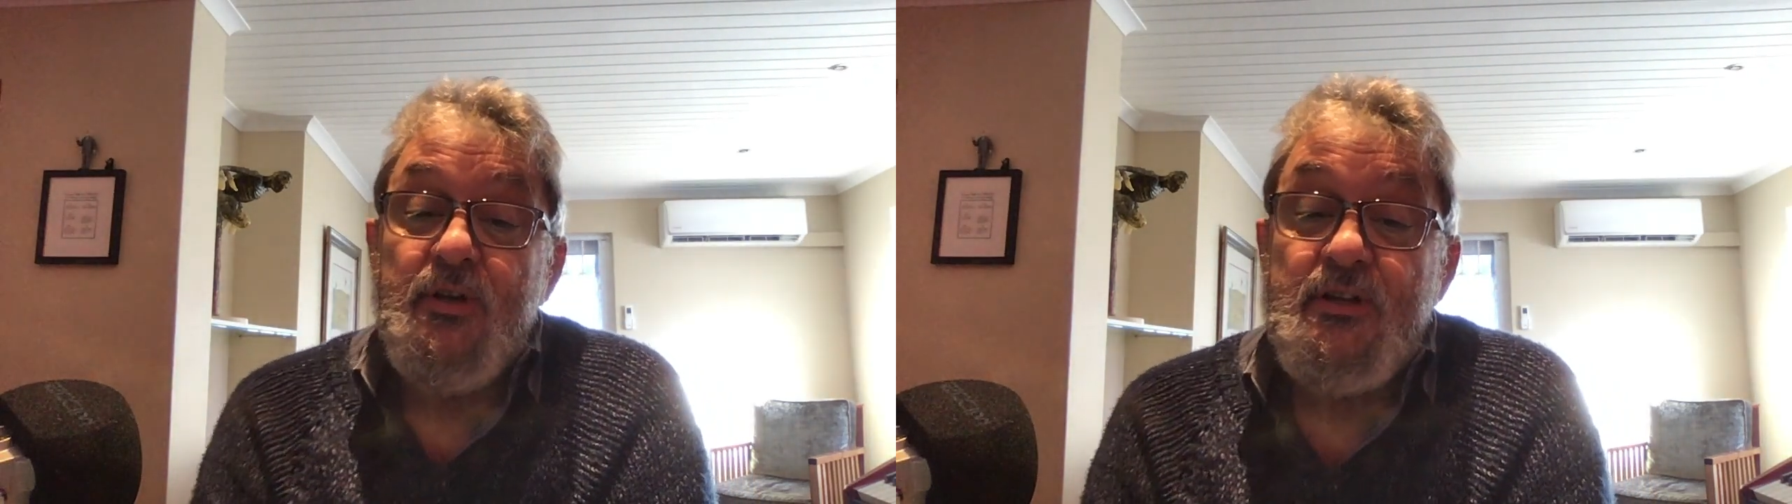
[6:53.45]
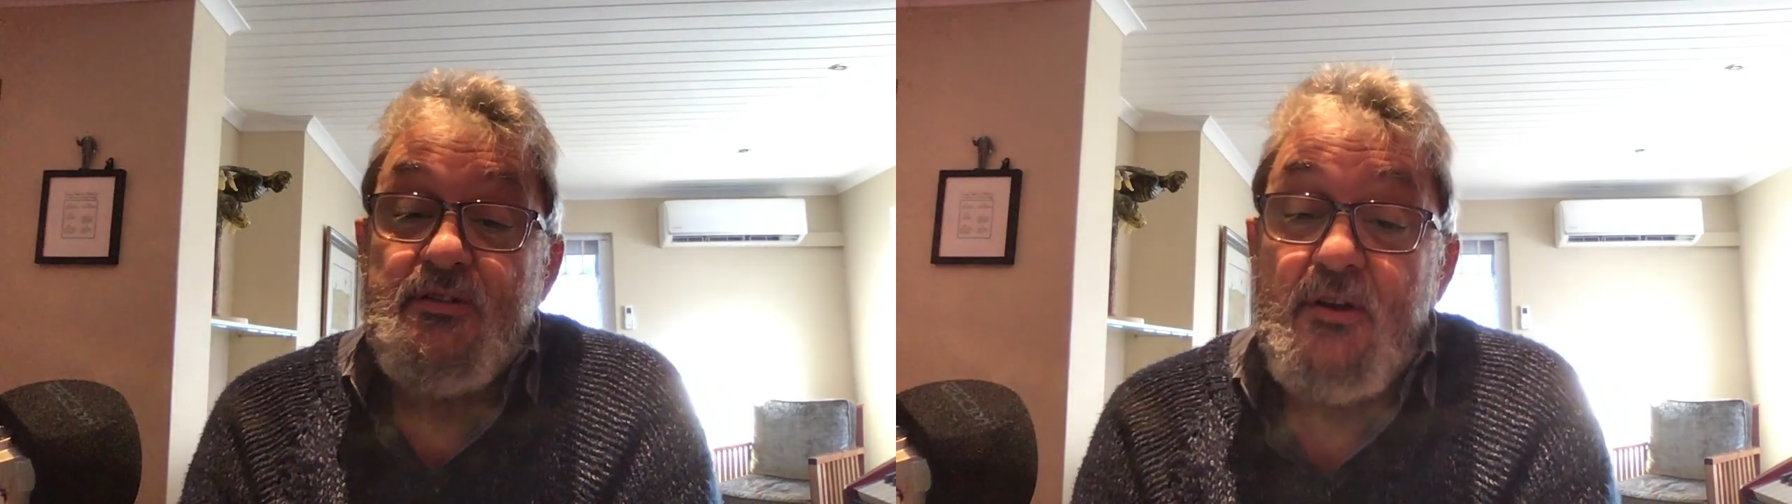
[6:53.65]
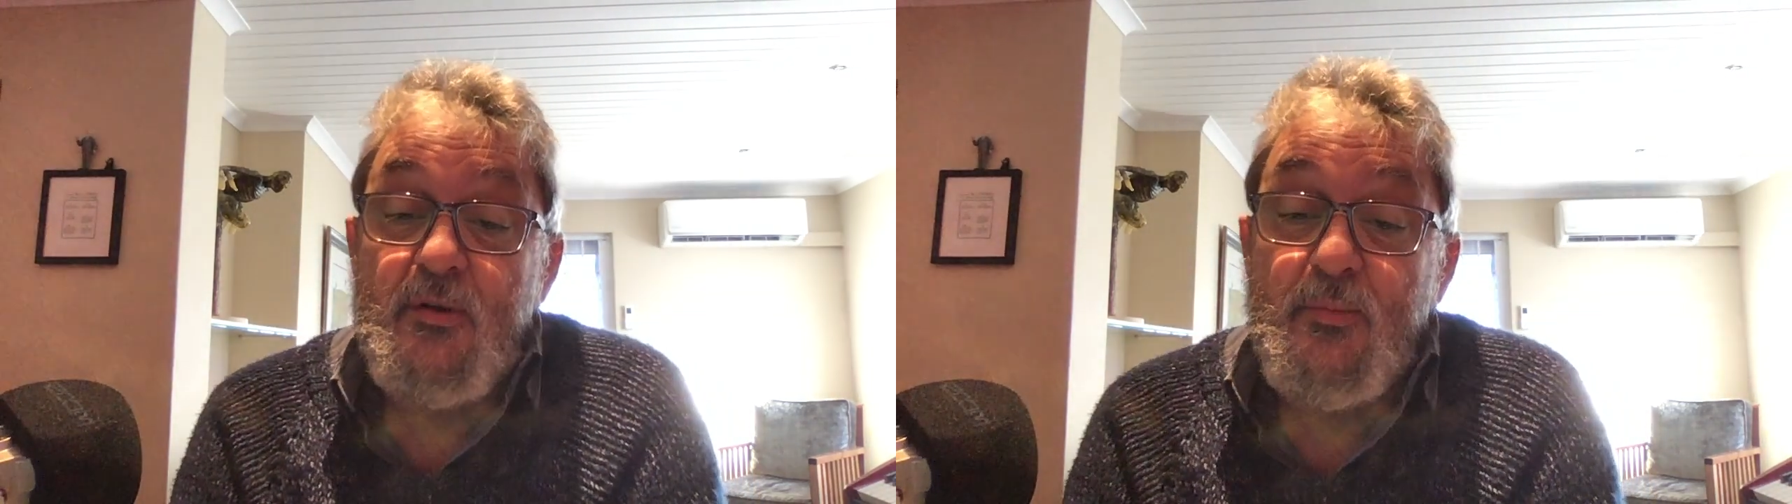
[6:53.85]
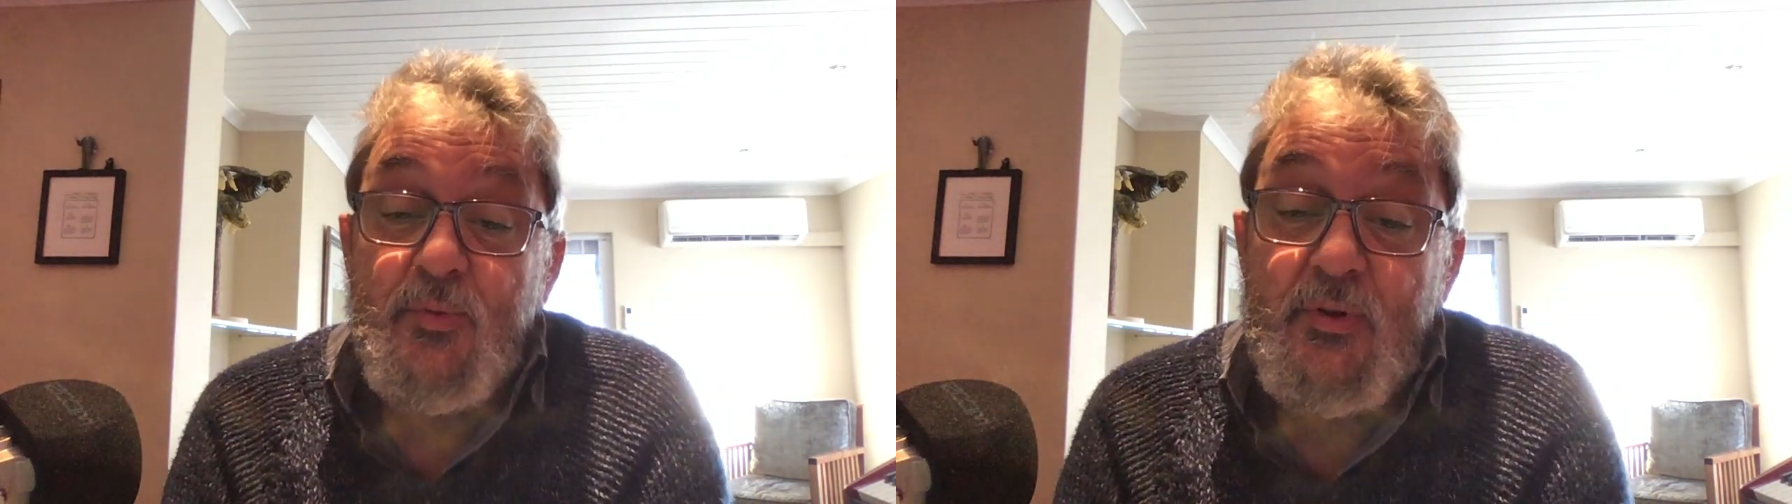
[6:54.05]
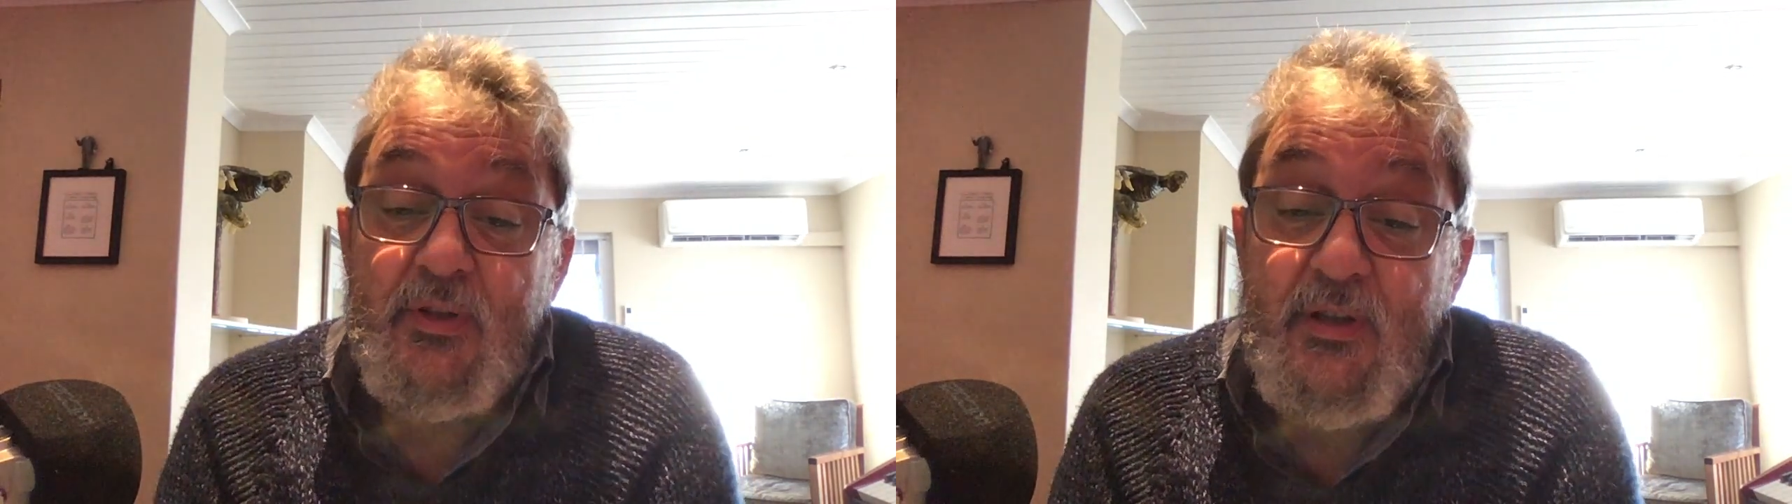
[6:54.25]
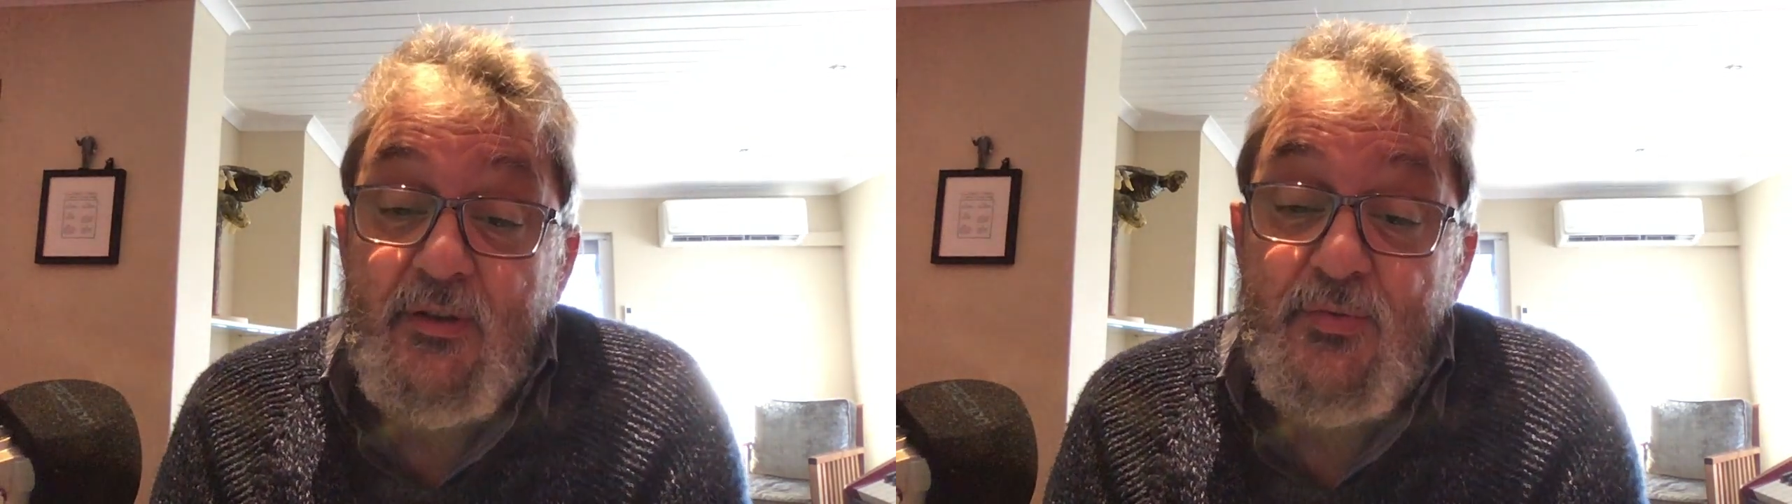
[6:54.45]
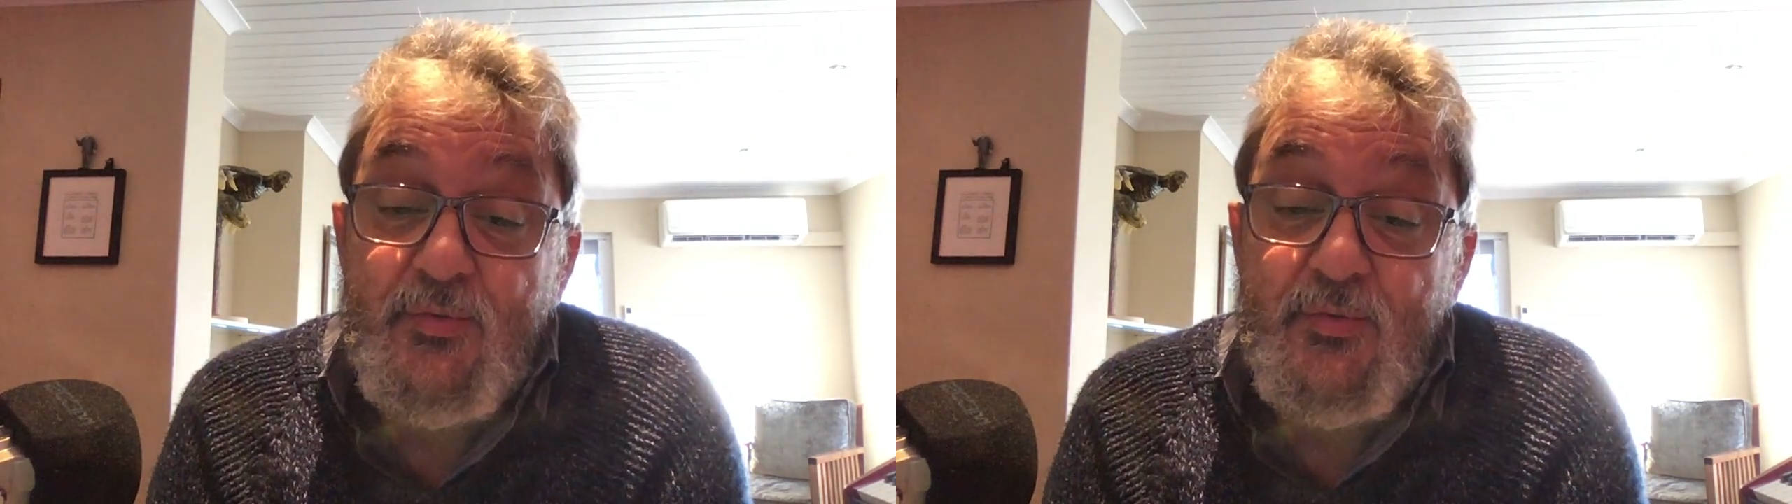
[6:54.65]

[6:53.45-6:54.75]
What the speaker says: if, for example,